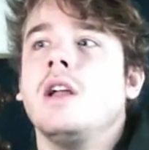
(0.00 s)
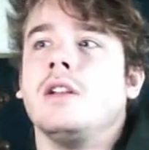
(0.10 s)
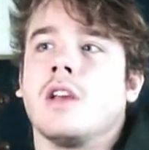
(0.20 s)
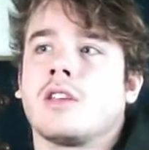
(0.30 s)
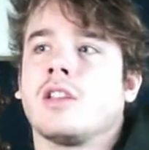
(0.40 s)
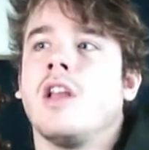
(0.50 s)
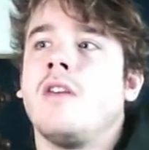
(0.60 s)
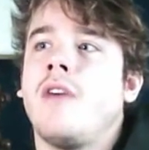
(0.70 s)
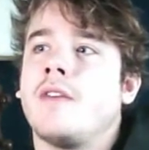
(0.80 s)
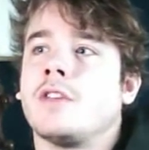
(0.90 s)
Does love
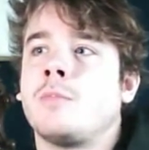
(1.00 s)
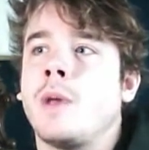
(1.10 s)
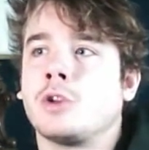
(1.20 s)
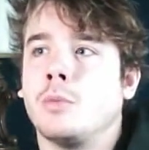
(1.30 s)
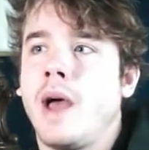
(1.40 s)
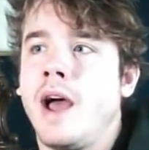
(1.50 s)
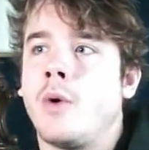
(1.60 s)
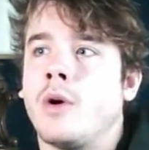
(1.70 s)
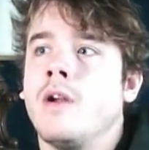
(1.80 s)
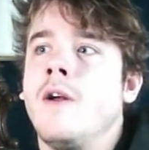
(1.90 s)
have a special
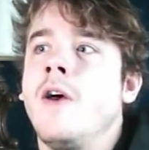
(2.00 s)
power